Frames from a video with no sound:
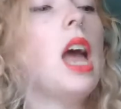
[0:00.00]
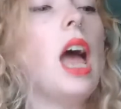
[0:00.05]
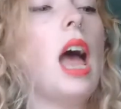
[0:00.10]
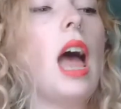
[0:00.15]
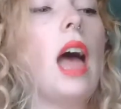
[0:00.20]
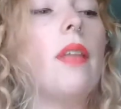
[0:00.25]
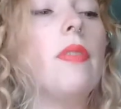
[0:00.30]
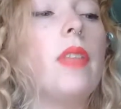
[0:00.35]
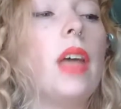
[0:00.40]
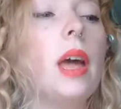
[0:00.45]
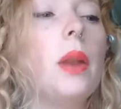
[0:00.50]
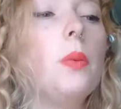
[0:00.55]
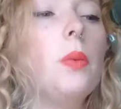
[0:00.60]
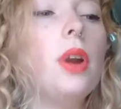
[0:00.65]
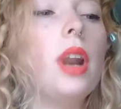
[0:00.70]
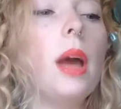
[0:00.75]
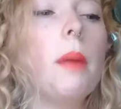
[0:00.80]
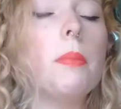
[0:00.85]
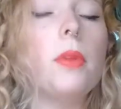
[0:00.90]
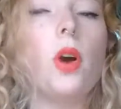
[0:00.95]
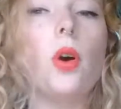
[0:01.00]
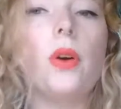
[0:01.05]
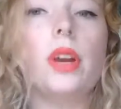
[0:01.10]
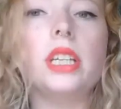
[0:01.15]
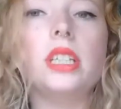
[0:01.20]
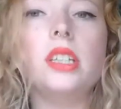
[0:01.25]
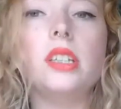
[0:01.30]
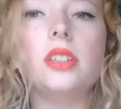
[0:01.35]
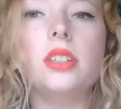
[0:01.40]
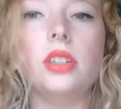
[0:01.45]
And then what I'm going
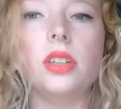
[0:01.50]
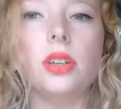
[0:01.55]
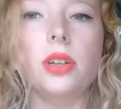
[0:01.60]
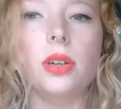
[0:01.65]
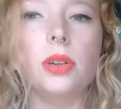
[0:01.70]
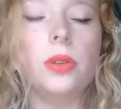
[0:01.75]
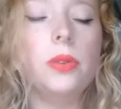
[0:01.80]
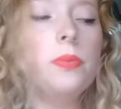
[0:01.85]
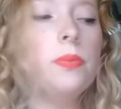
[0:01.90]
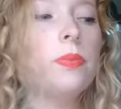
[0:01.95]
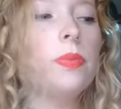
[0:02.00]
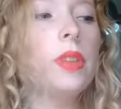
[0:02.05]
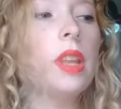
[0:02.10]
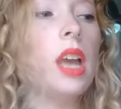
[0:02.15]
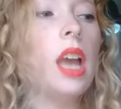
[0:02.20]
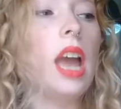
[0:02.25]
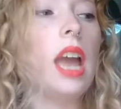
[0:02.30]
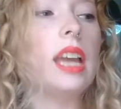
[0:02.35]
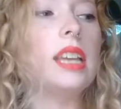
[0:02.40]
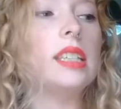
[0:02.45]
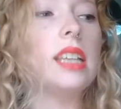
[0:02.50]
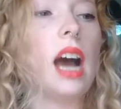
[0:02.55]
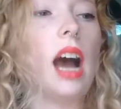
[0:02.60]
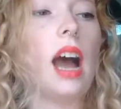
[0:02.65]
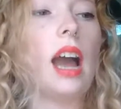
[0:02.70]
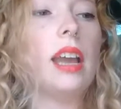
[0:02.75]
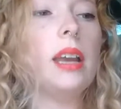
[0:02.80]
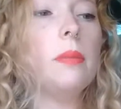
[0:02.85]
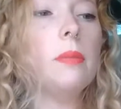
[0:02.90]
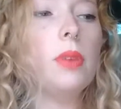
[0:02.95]
to do is
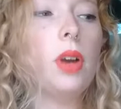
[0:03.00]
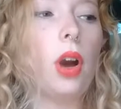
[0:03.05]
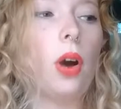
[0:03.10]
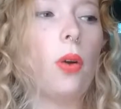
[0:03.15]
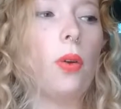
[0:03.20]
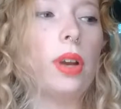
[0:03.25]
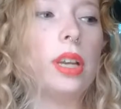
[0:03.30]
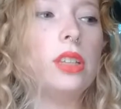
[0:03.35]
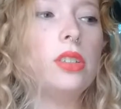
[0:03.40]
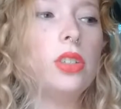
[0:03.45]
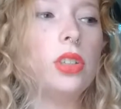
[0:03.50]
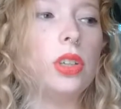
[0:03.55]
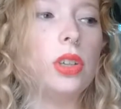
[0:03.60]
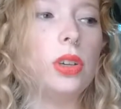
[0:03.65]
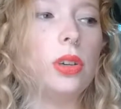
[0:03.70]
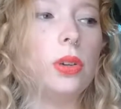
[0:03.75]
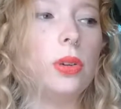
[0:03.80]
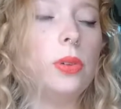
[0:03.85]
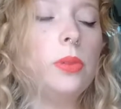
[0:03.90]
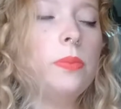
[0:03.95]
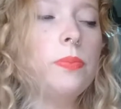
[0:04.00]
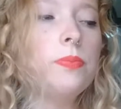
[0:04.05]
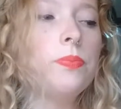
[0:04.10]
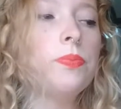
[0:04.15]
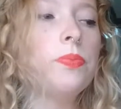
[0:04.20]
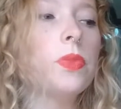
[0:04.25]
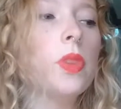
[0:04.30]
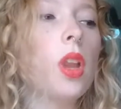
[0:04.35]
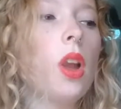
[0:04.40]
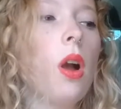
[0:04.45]
I am going to
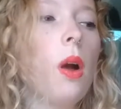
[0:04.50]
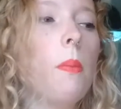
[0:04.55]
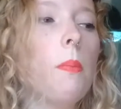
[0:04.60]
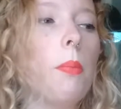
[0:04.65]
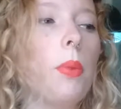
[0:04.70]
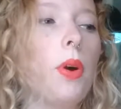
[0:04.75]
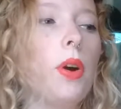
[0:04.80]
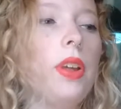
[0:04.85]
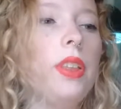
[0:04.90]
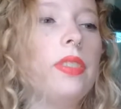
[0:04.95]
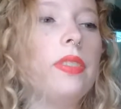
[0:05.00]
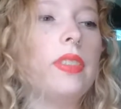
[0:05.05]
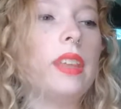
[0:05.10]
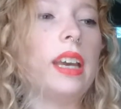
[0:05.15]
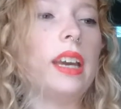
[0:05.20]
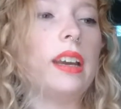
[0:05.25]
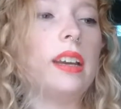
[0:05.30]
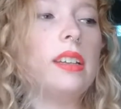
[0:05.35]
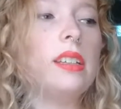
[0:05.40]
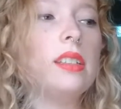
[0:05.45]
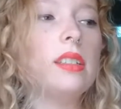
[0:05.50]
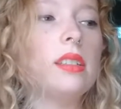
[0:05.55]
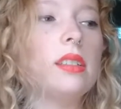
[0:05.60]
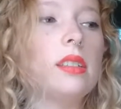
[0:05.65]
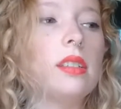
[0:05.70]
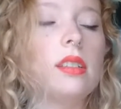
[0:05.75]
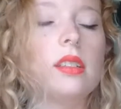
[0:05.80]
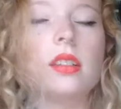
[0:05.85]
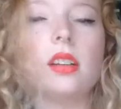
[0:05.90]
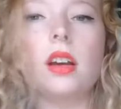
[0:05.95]
put this
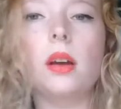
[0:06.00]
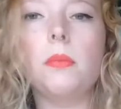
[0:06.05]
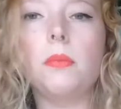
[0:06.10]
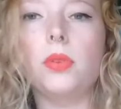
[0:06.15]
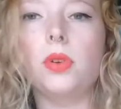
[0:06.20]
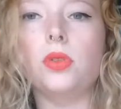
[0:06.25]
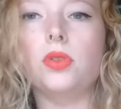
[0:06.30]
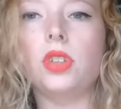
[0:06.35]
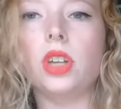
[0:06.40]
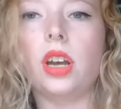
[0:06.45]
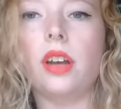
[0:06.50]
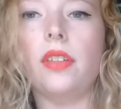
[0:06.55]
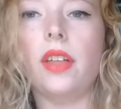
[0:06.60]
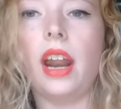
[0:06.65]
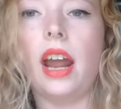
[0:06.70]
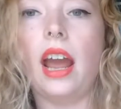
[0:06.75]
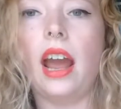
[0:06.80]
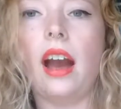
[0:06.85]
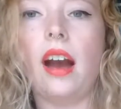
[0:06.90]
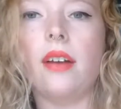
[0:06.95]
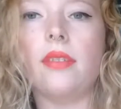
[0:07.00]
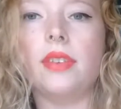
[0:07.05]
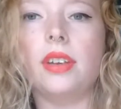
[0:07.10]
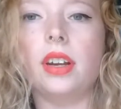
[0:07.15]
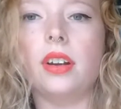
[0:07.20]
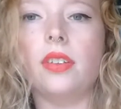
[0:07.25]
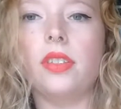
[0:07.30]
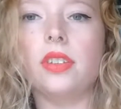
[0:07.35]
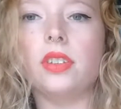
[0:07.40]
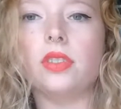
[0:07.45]
kombucha that I have
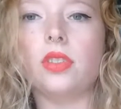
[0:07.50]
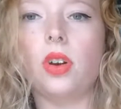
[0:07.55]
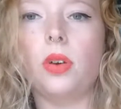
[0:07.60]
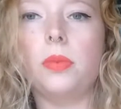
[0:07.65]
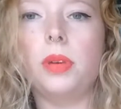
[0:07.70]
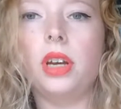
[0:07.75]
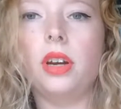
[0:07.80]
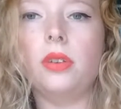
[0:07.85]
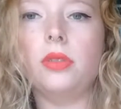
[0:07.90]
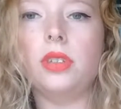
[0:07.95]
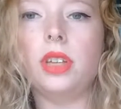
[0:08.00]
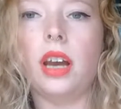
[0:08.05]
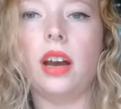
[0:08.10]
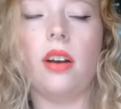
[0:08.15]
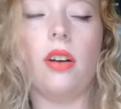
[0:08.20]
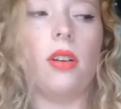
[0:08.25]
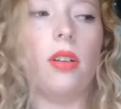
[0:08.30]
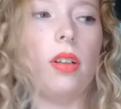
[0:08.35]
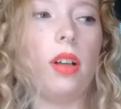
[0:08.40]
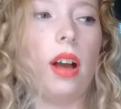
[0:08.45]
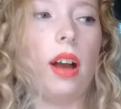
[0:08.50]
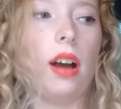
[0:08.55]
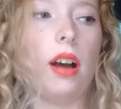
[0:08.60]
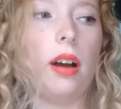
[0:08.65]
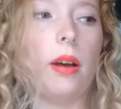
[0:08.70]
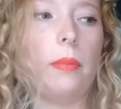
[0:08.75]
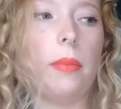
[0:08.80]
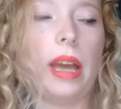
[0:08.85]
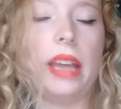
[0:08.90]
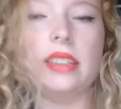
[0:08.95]
here, the SCOBY Hotel,
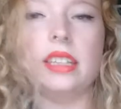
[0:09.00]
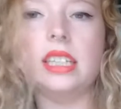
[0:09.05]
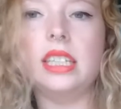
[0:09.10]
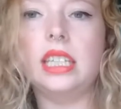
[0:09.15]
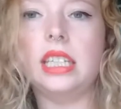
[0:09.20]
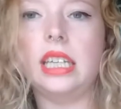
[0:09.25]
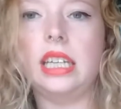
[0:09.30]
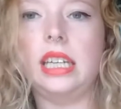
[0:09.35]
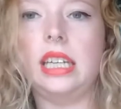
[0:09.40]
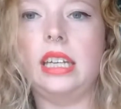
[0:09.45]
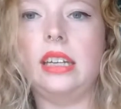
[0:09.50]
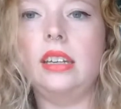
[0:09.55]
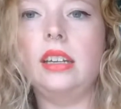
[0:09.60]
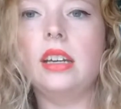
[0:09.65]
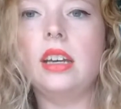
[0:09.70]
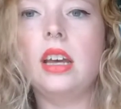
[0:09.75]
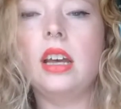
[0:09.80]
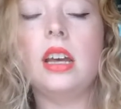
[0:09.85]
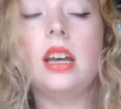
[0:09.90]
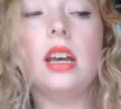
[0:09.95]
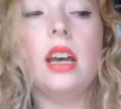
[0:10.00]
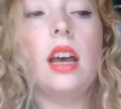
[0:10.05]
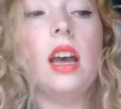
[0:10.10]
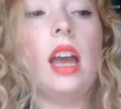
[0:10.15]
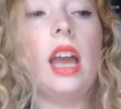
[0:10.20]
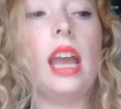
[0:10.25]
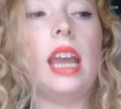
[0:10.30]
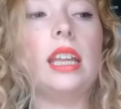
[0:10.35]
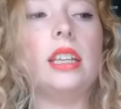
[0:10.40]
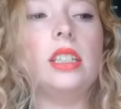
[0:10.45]
and the tea
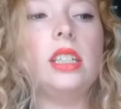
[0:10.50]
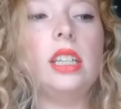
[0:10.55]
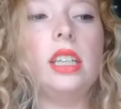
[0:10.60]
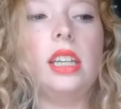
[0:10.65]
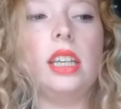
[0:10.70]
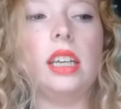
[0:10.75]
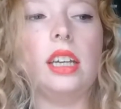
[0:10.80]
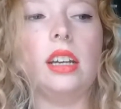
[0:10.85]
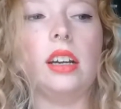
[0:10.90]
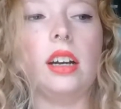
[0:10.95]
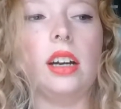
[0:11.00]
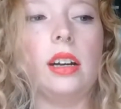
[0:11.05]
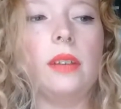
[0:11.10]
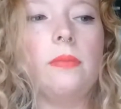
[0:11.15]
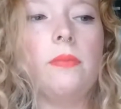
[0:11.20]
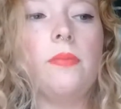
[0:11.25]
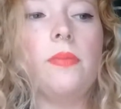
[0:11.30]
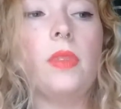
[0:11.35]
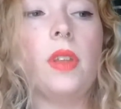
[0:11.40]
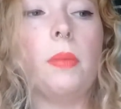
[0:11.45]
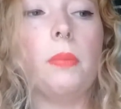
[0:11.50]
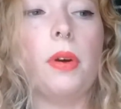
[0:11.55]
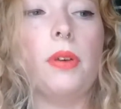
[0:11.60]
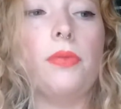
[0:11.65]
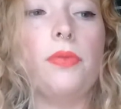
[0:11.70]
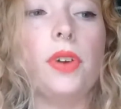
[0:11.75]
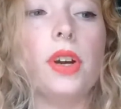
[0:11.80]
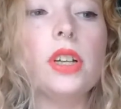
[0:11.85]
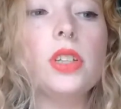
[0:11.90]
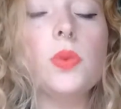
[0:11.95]
into here. But
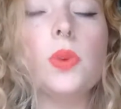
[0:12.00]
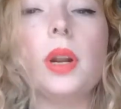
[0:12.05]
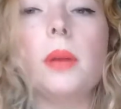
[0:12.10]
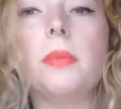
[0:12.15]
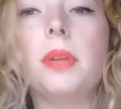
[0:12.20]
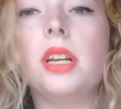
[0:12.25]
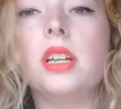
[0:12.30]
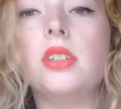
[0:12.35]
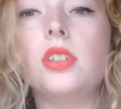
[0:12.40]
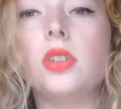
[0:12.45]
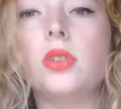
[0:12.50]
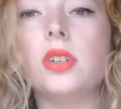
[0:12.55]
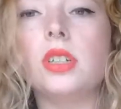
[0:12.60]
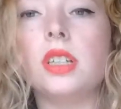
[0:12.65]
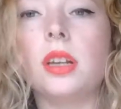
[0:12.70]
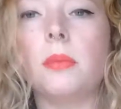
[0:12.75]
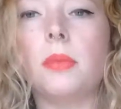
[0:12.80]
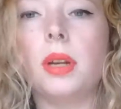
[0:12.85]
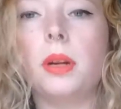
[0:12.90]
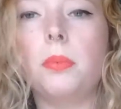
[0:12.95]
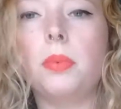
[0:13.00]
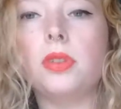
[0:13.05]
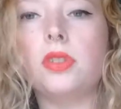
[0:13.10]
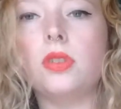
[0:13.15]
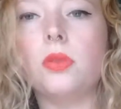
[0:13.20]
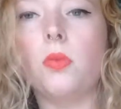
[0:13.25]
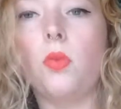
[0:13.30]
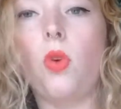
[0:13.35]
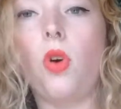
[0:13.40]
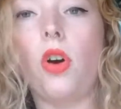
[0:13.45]
first what I'm going to do is I'm going to put
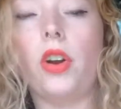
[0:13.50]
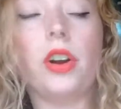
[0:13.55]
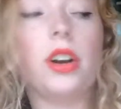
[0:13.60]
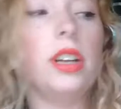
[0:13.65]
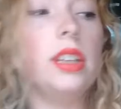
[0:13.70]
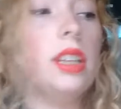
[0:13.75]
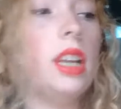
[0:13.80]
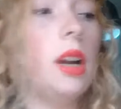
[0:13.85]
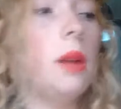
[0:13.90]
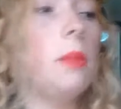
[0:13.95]
some water in there,